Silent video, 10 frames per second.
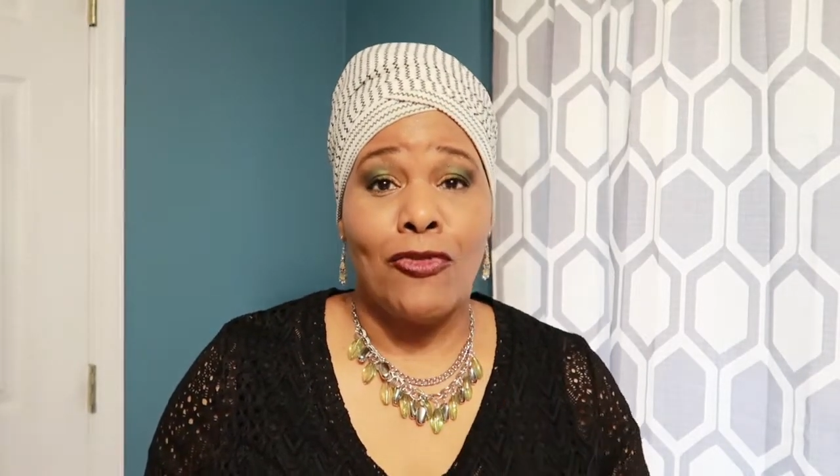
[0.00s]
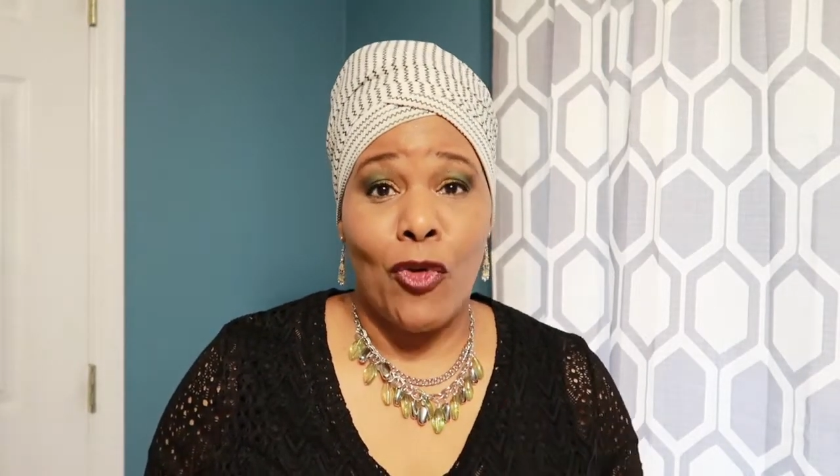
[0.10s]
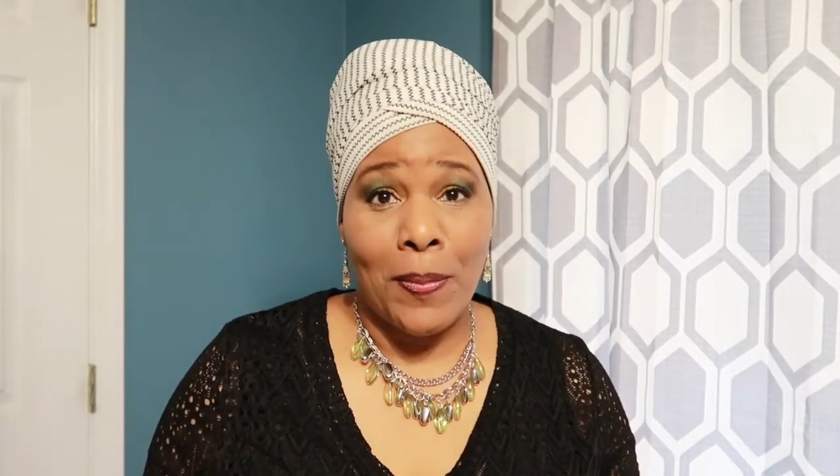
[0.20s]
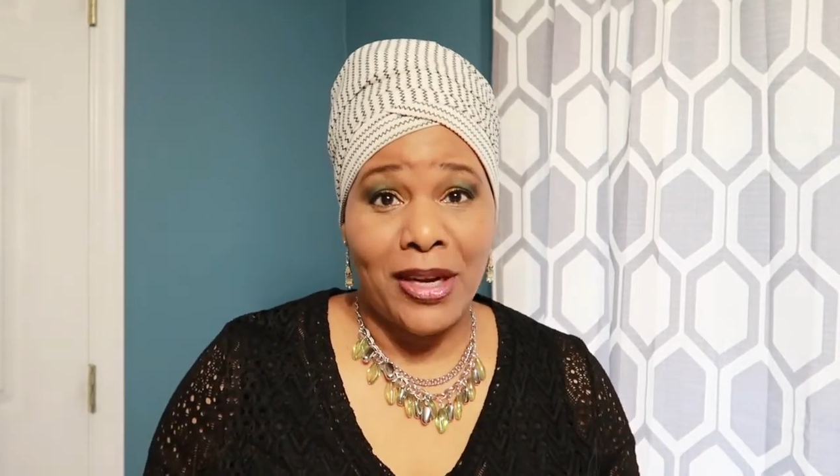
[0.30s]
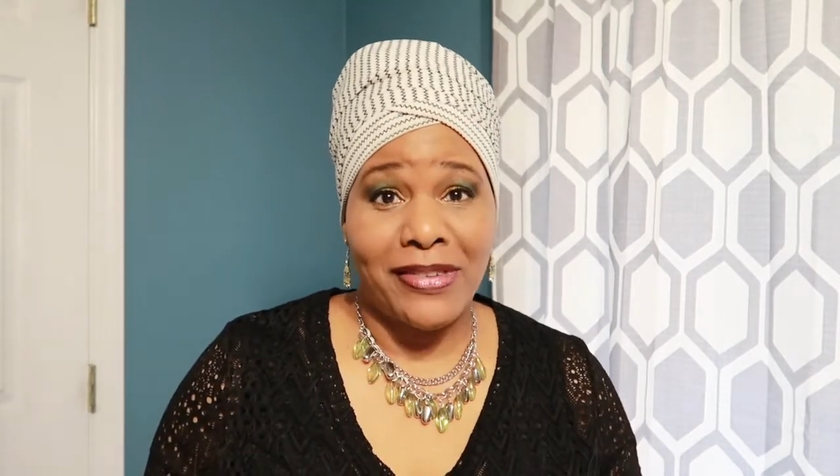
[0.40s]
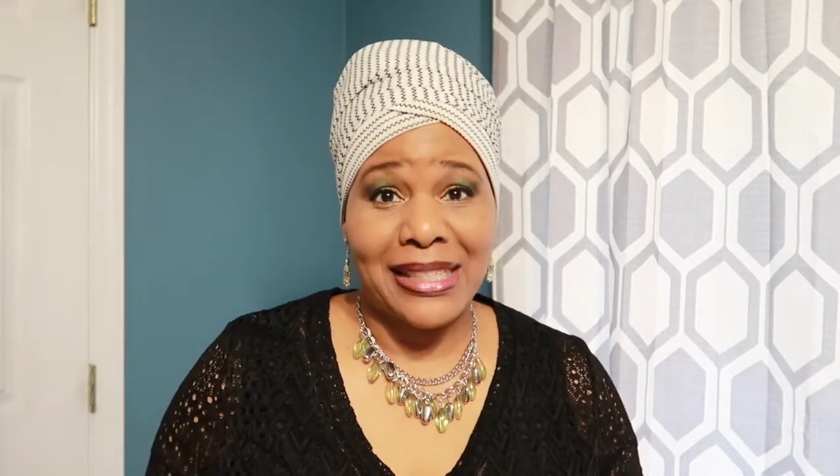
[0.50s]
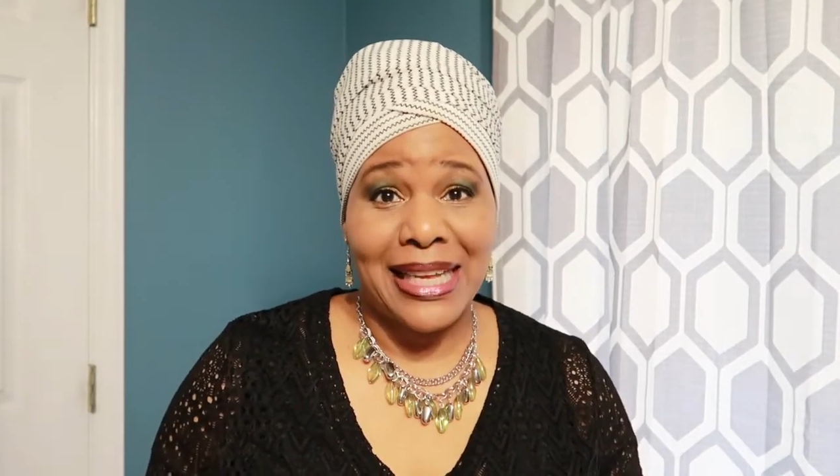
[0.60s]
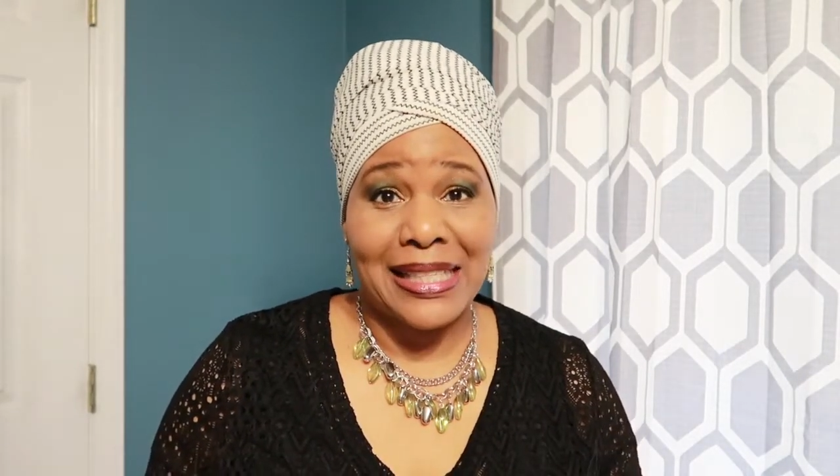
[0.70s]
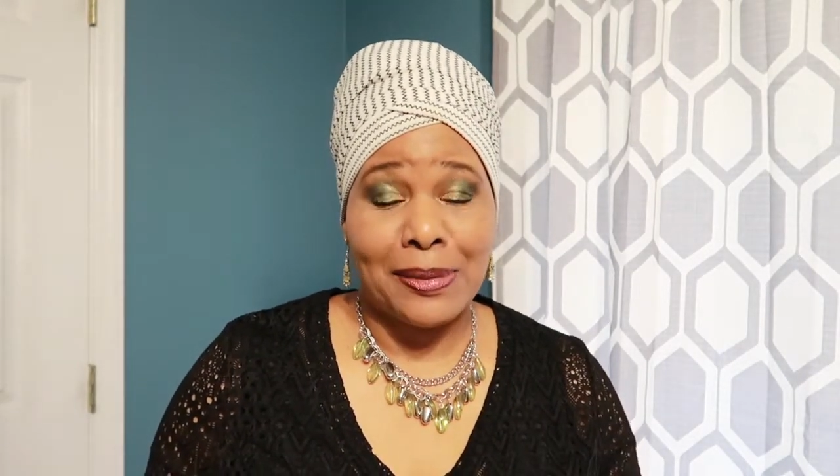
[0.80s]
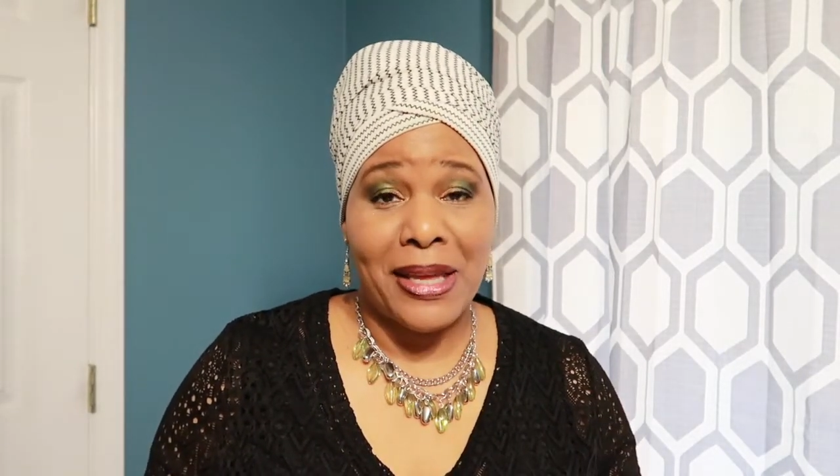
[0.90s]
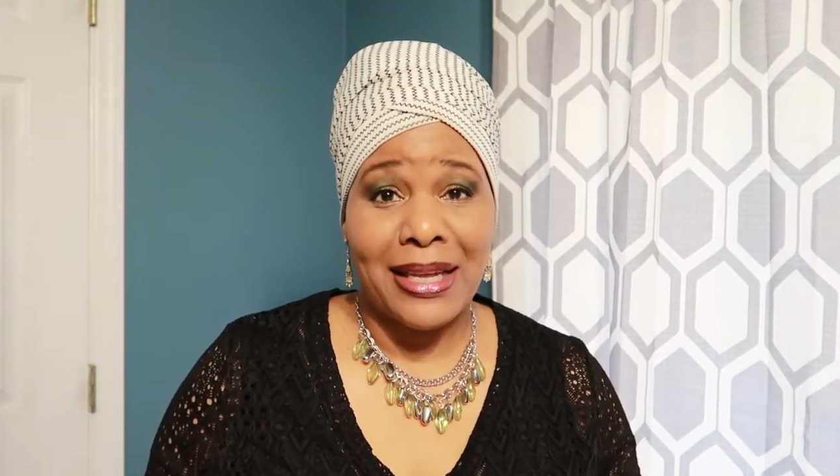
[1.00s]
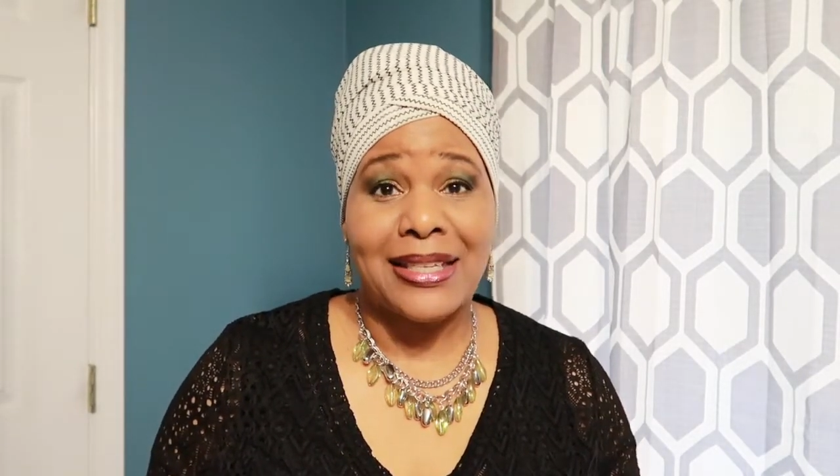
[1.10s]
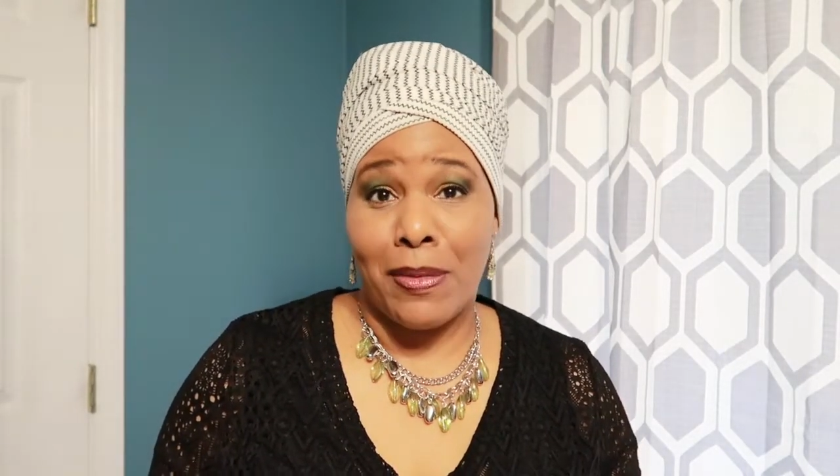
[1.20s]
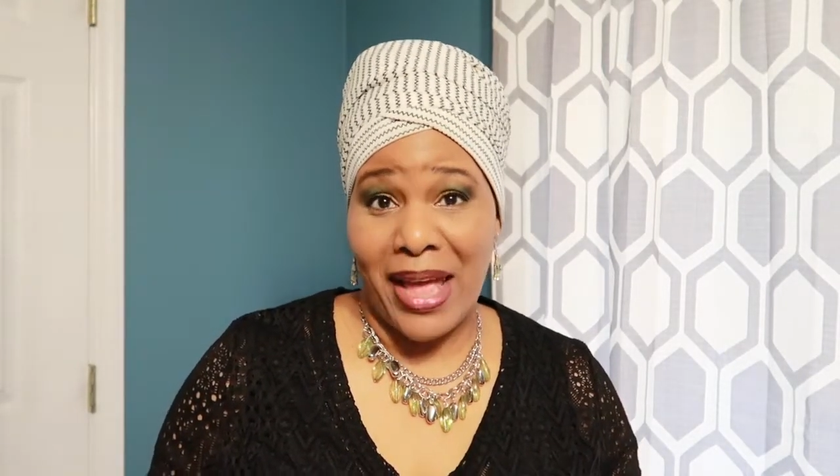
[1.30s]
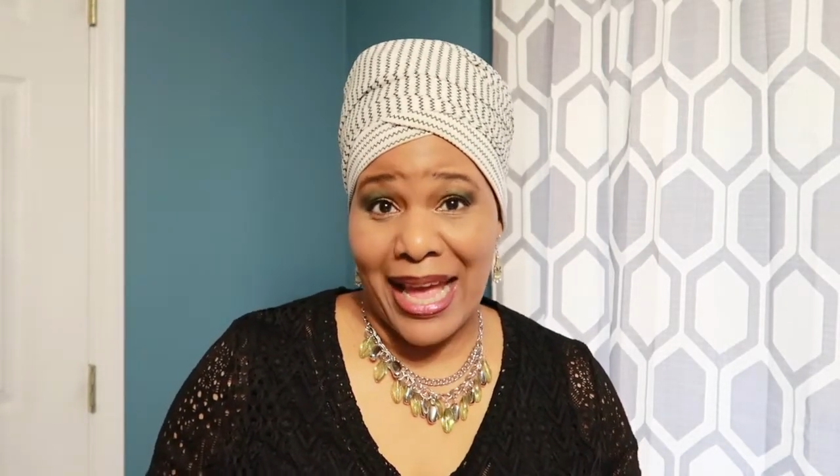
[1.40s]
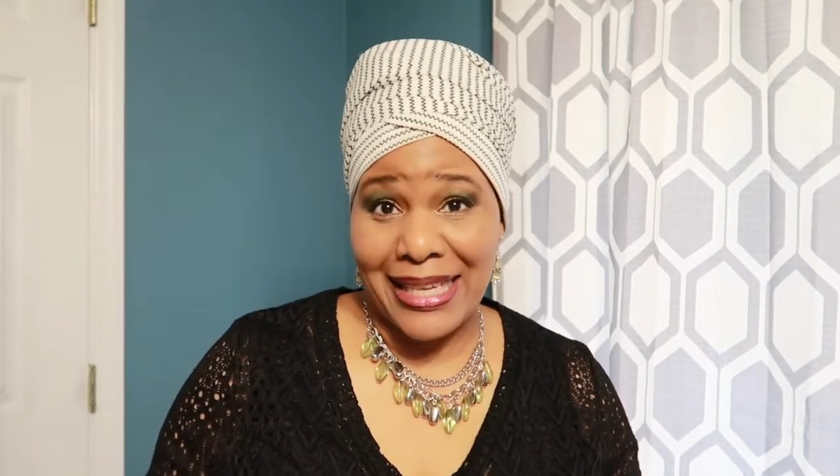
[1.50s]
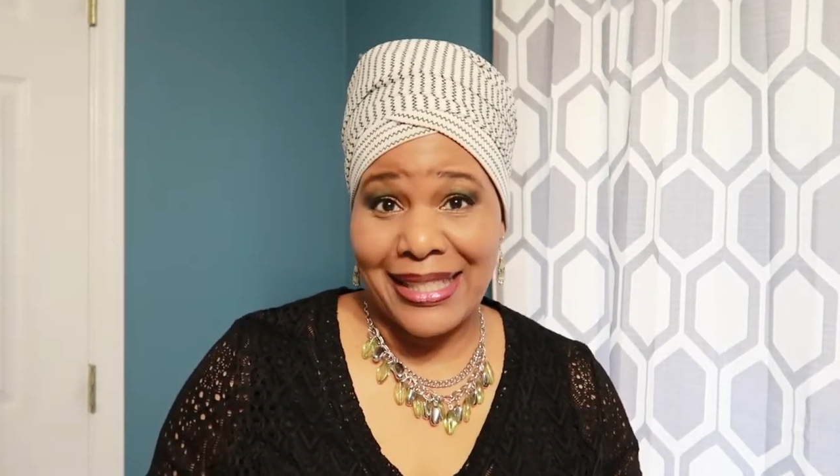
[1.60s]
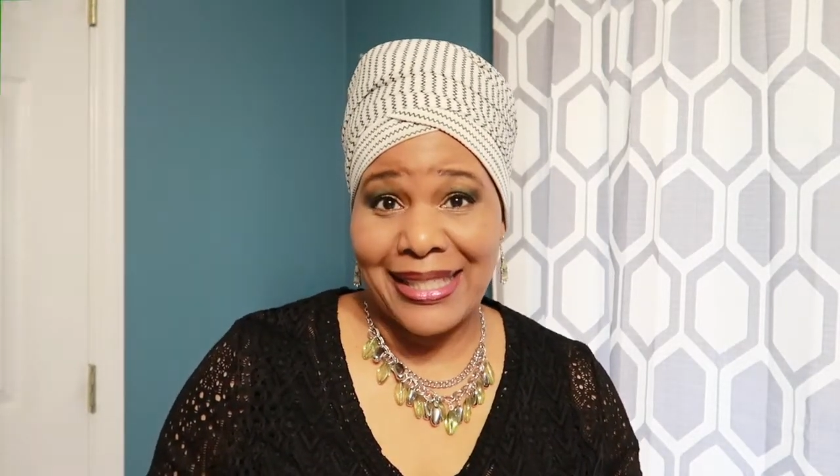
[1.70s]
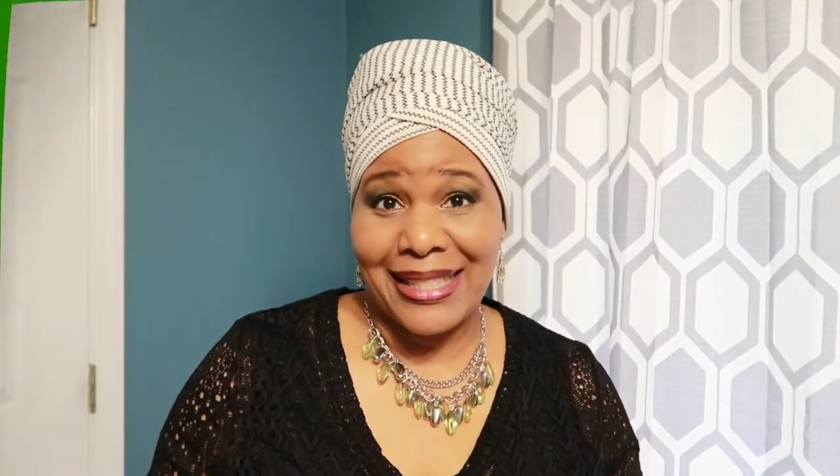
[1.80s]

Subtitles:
formative assessment from A to